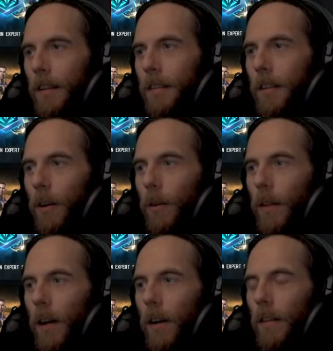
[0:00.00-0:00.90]
So
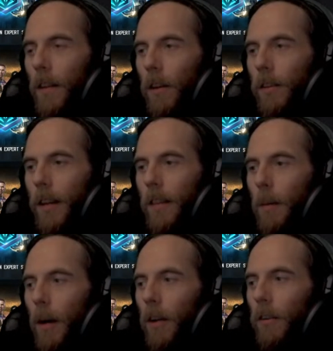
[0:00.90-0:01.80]
it looks like they're
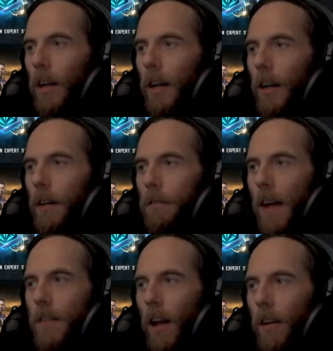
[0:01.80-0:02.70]
about
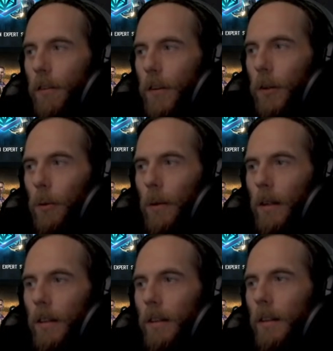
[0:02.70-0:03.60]
$5 for 2,
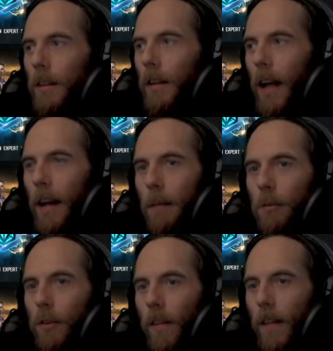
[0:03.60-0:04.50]
and I'm
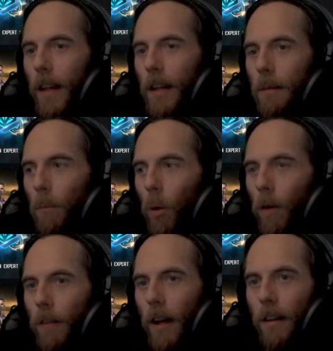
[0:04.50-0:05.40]
sure that they get more
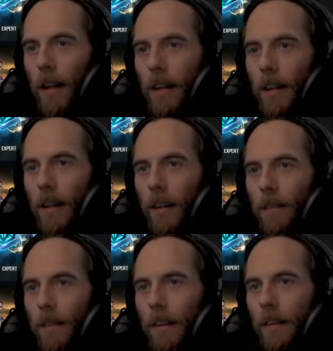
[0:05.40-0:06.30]
value, like
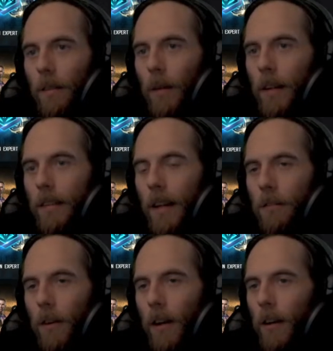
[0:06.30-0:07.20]
10
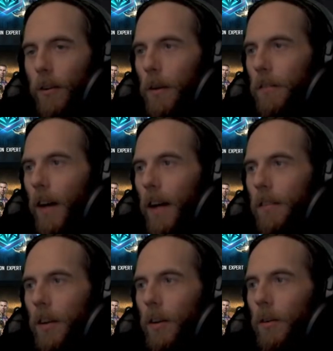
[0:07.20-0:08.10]
for 125.
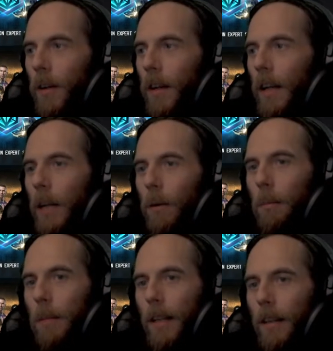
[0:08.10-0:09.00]
So it would
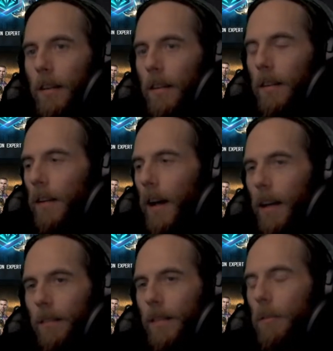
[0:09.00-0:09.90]
be,
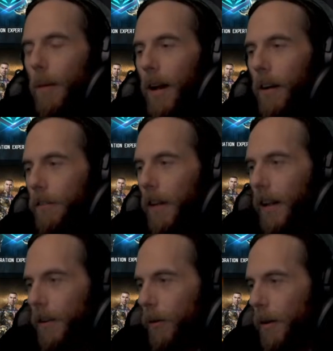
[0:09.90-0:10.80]
never mind. I don't feel like
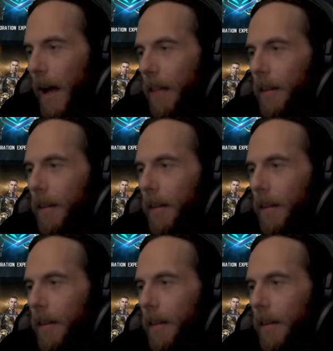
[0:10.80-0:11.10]
doing the math.